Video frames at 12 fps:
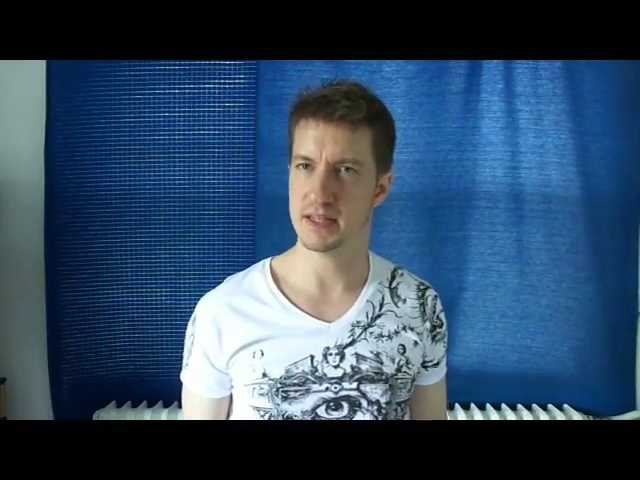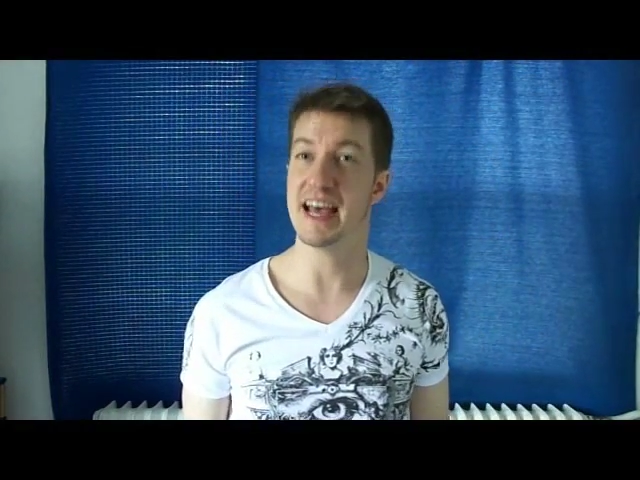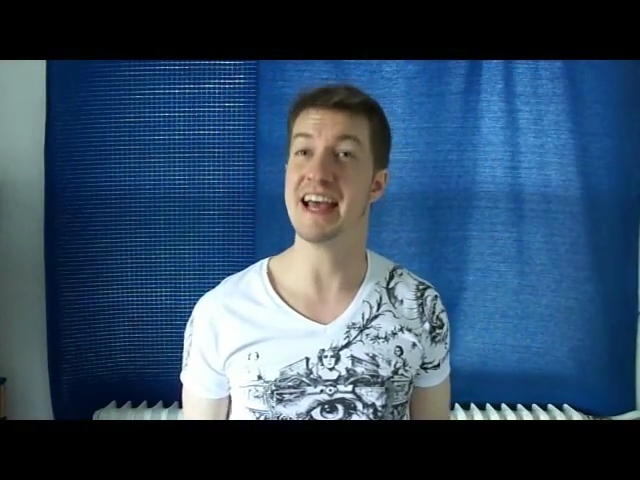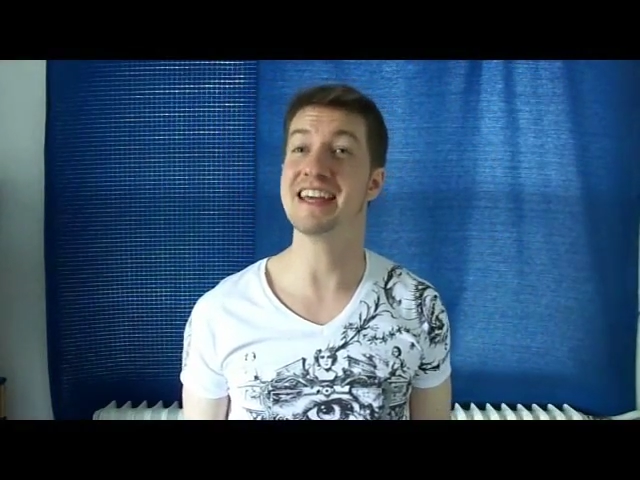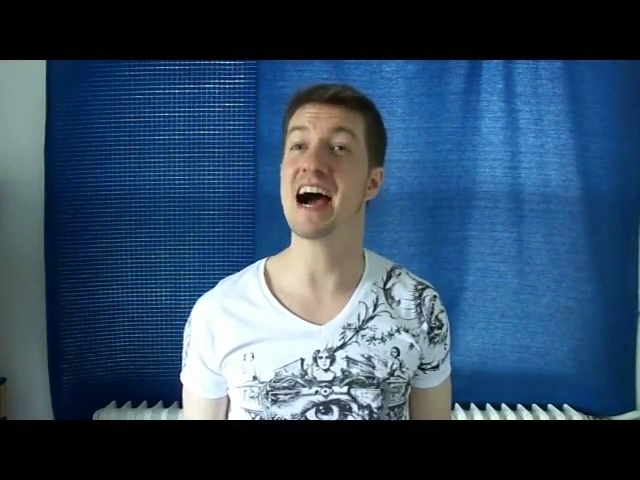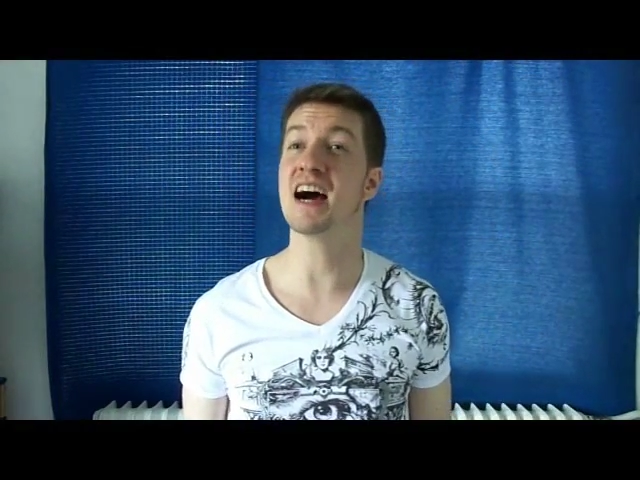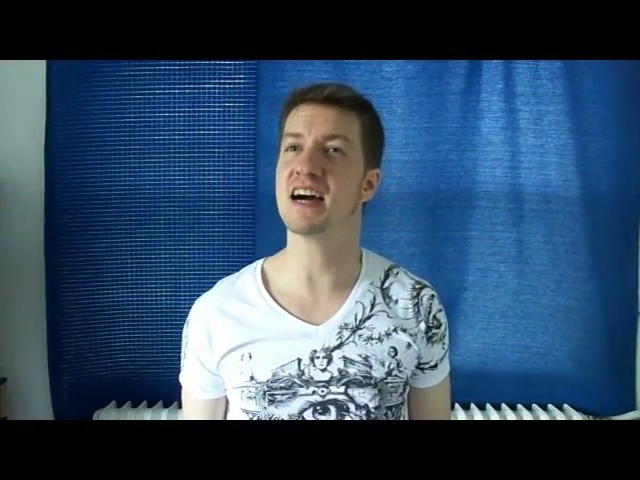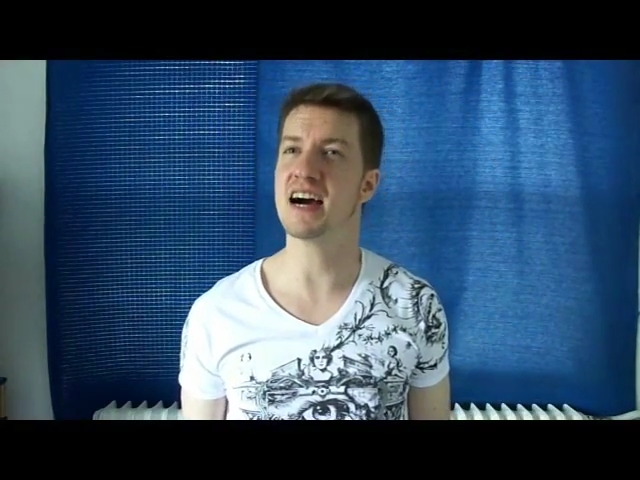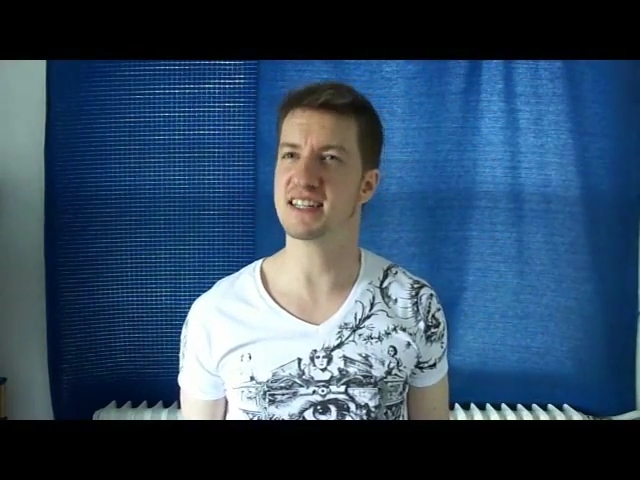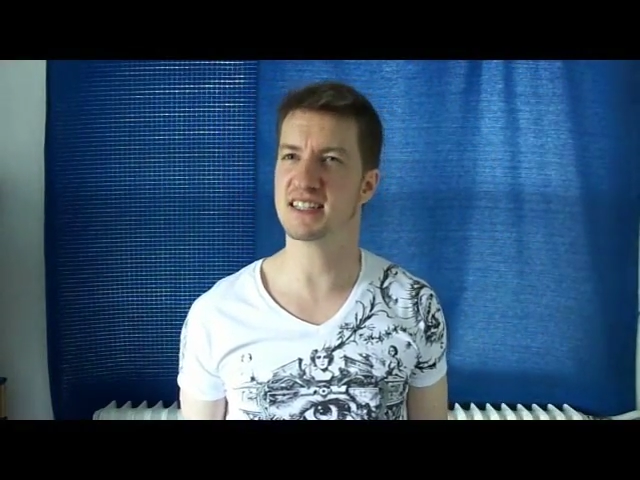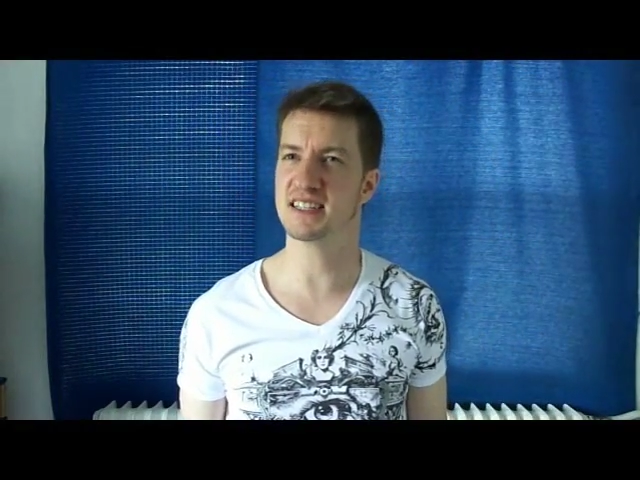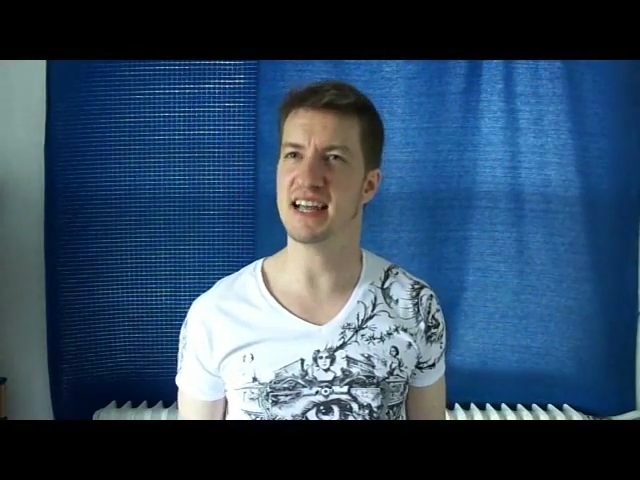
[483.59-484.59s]
Their young
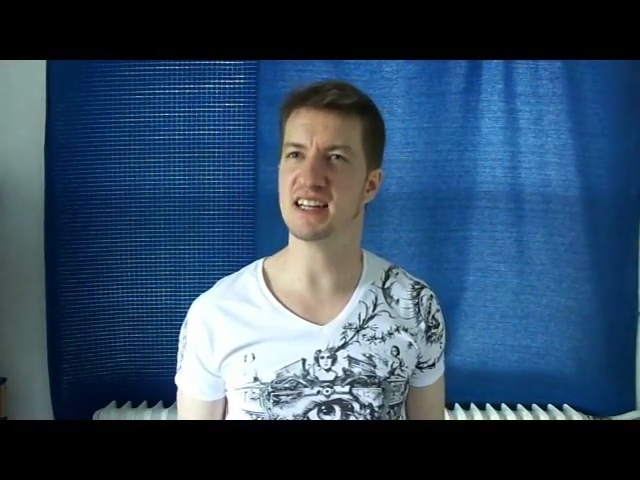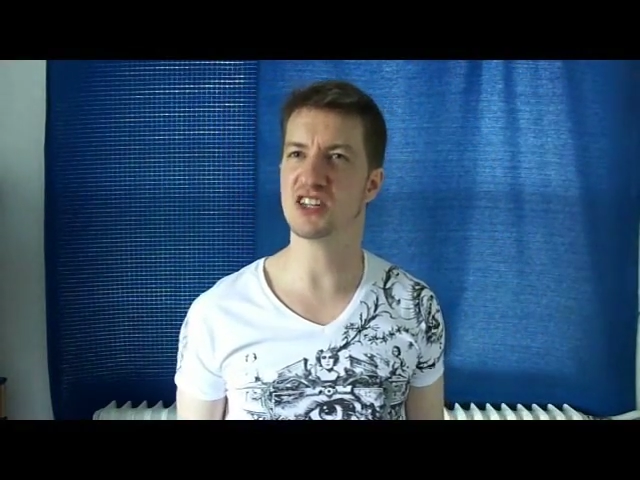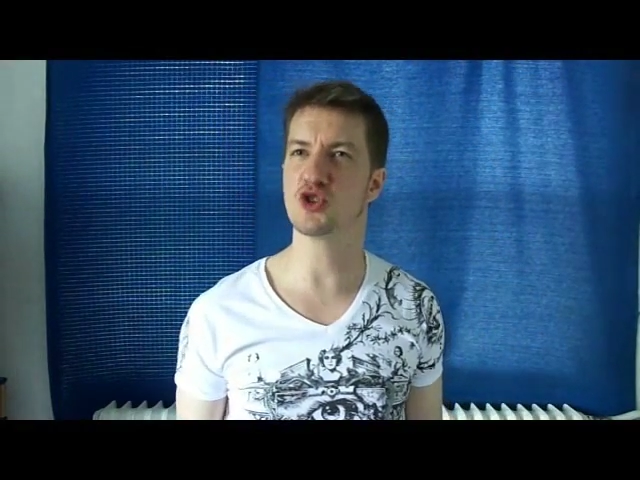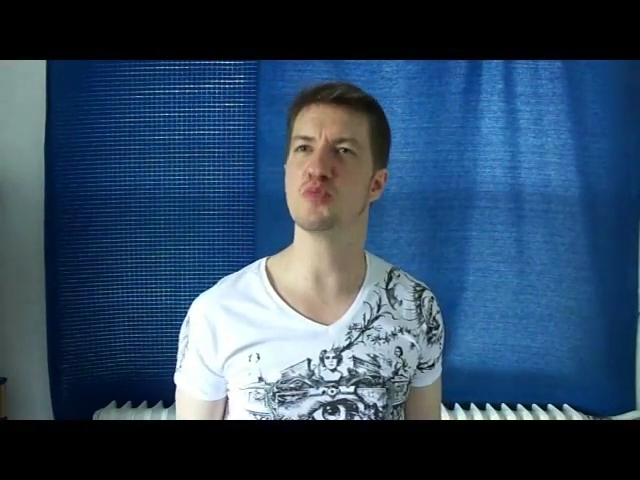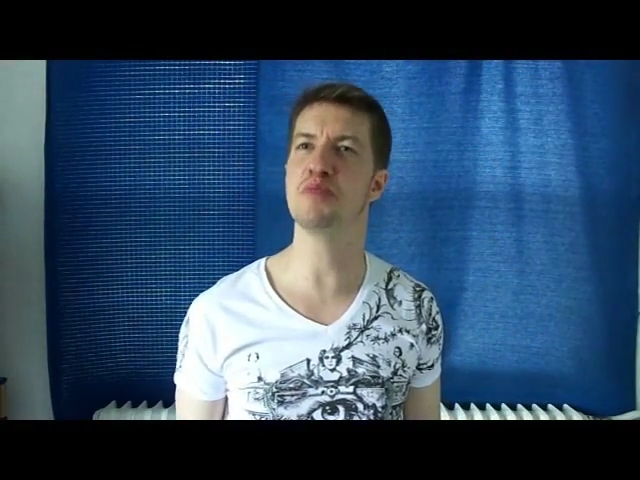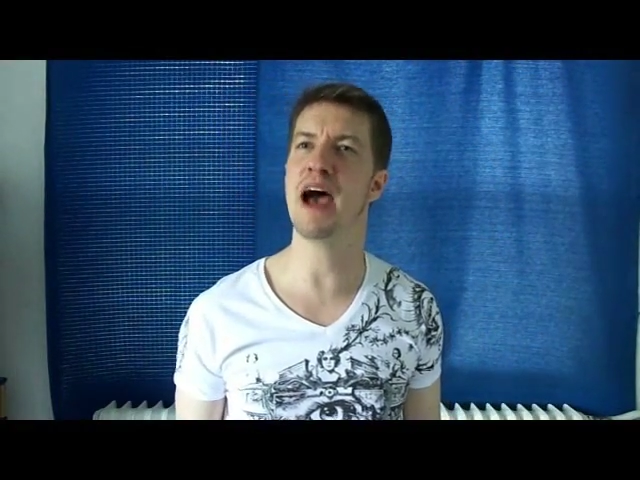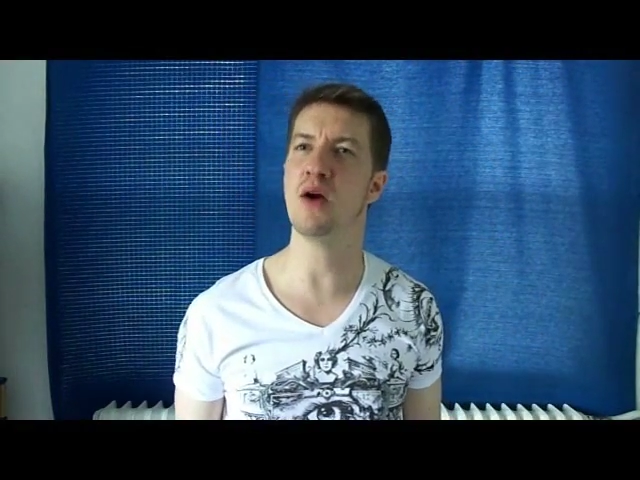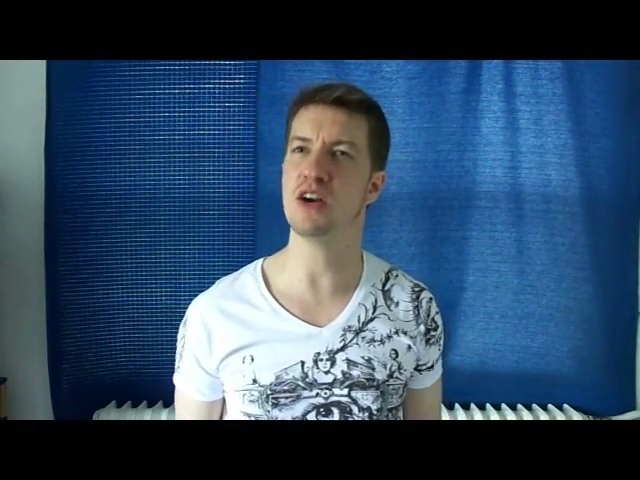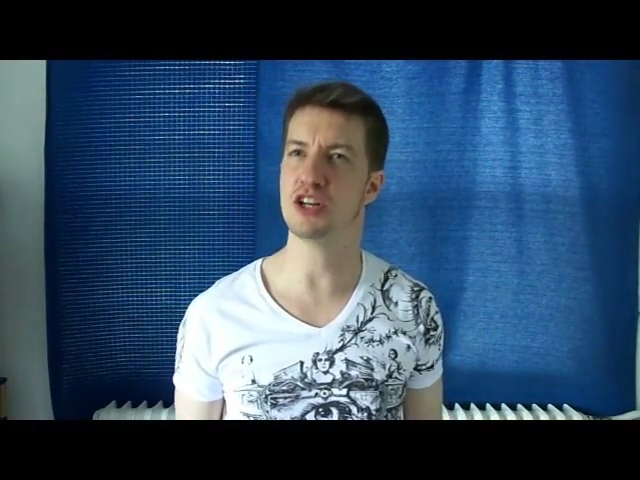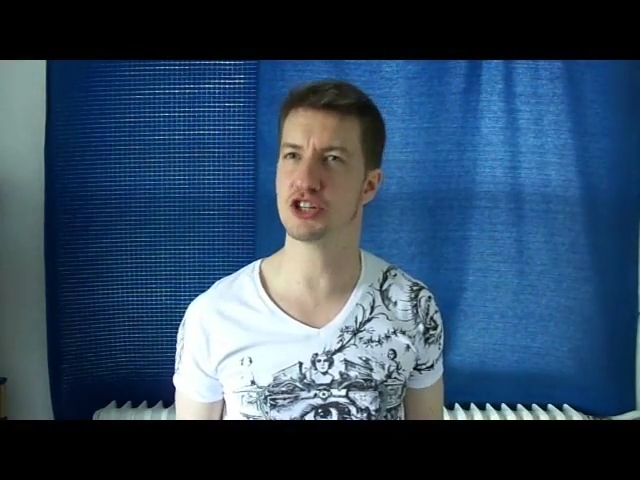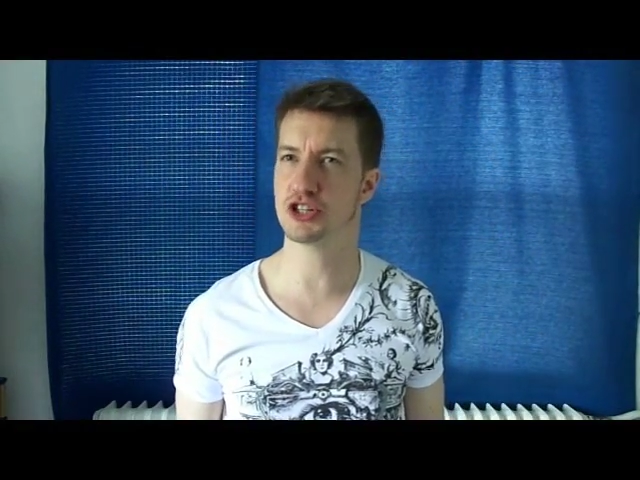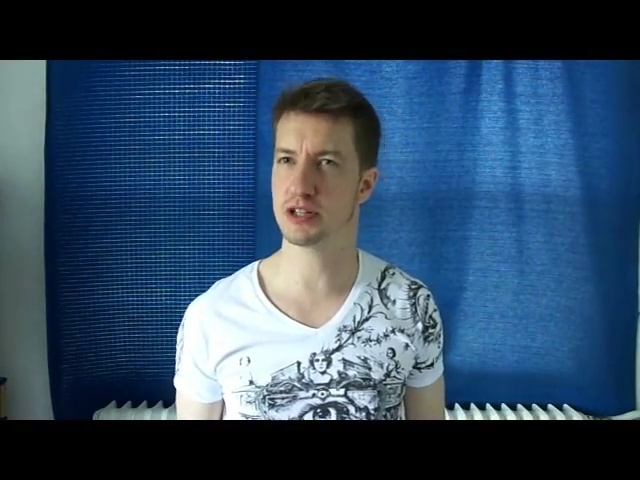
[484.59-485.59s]
are sent to
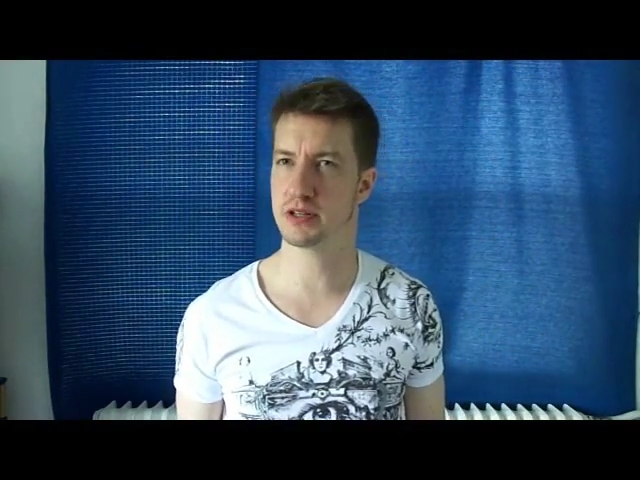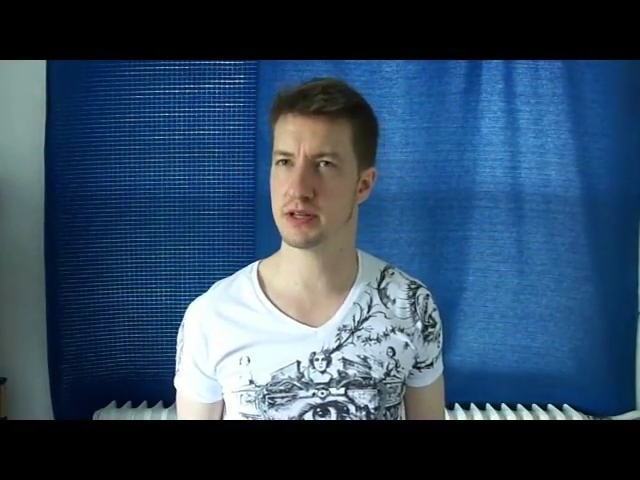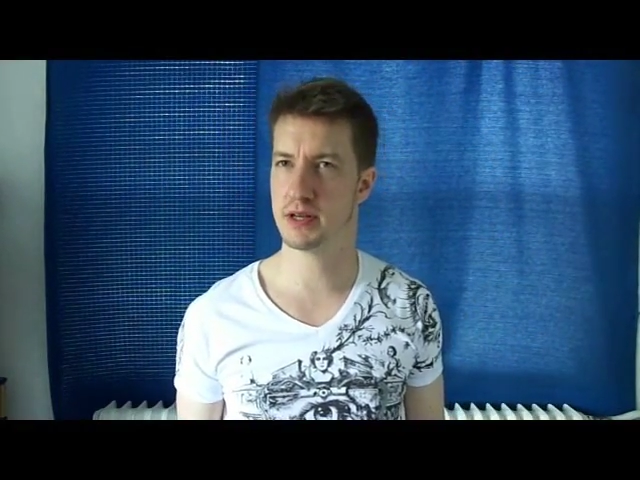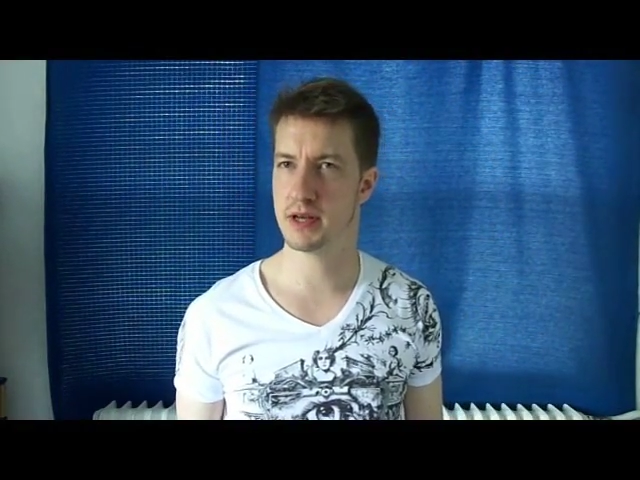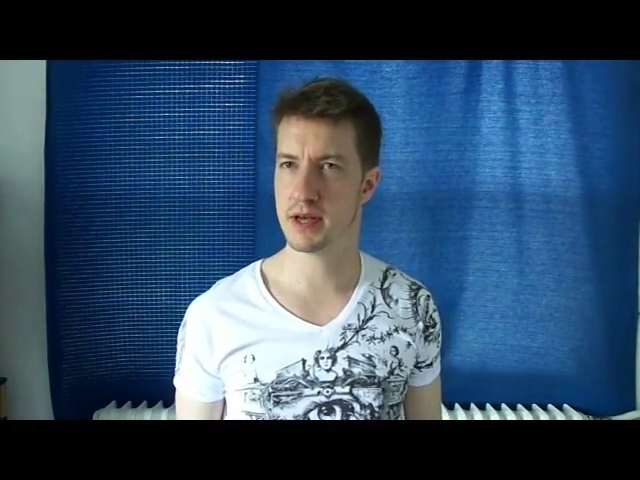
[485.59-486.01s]
perish.